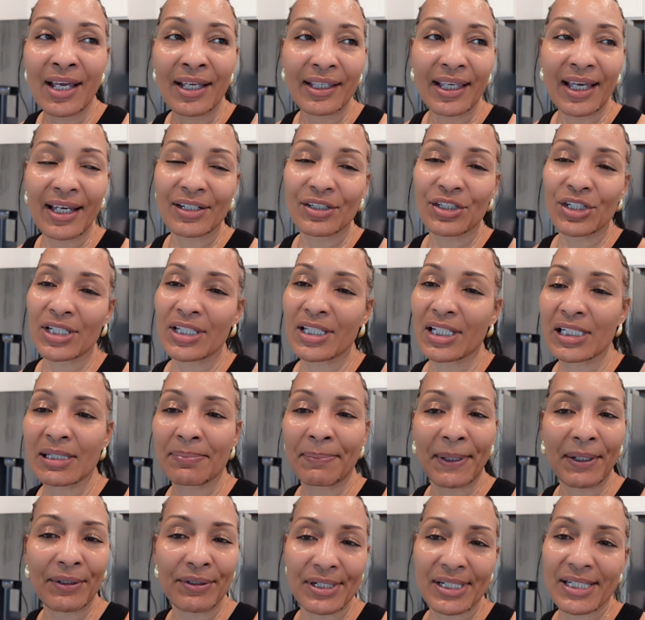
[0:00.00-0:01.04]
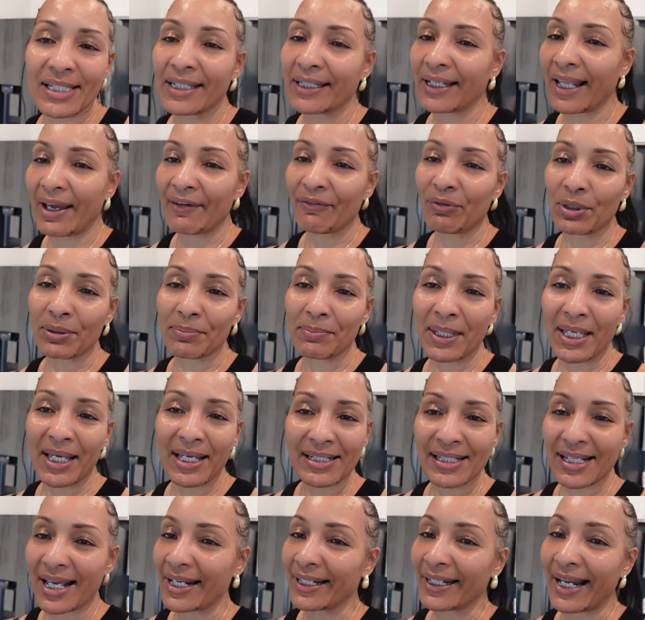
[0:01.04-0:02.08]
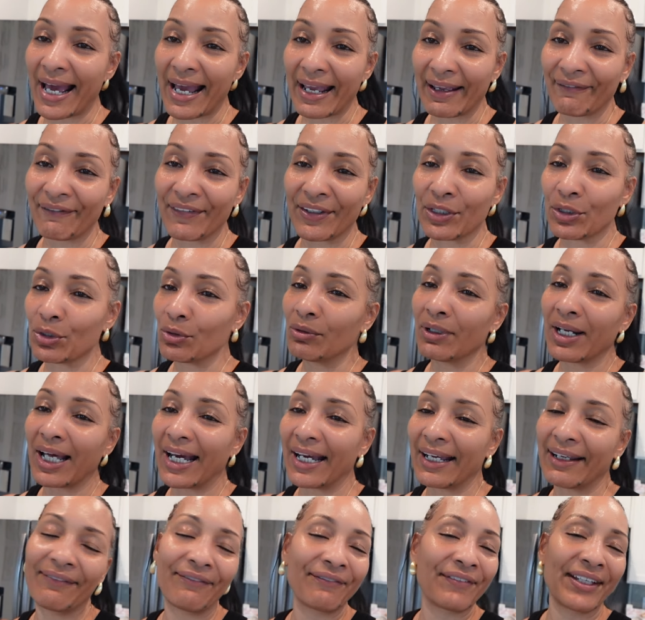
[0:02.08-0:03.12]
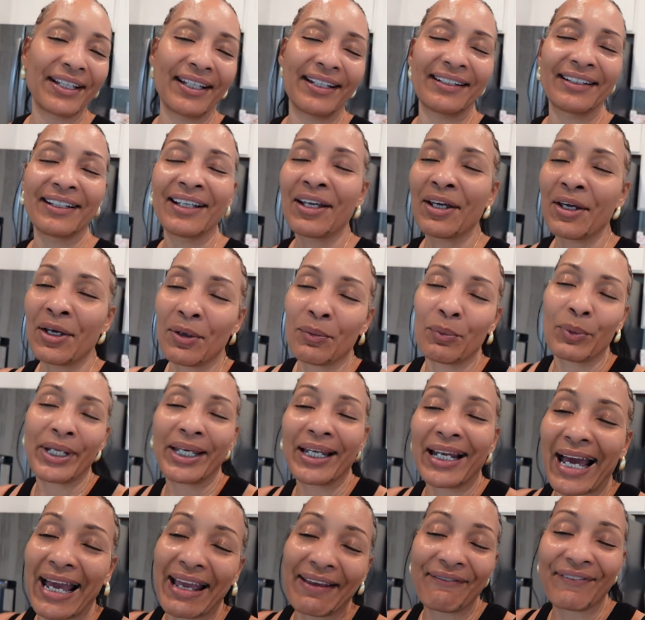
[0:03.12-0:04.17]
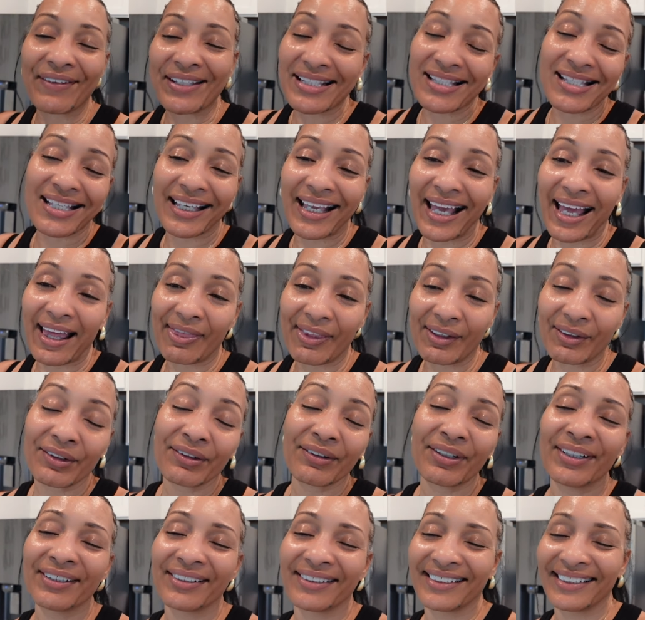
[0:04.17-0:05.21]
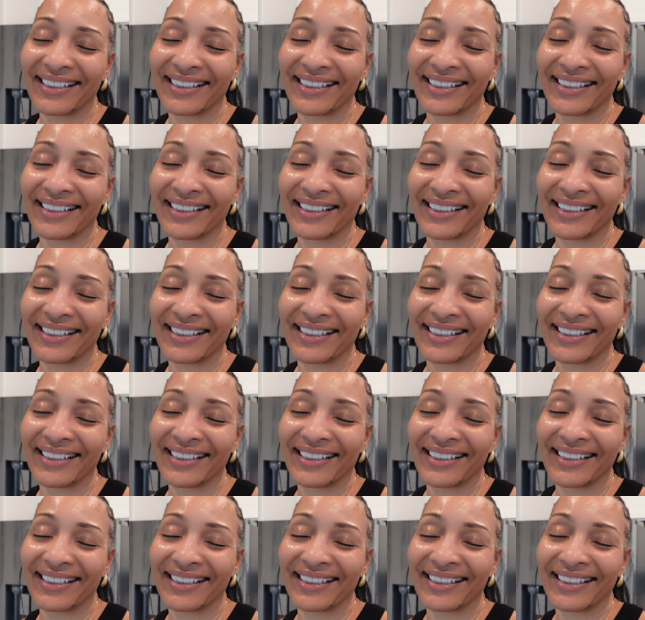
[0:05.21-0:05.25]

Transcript: yeah, just experiencing life with me as I life and you life and we life in together.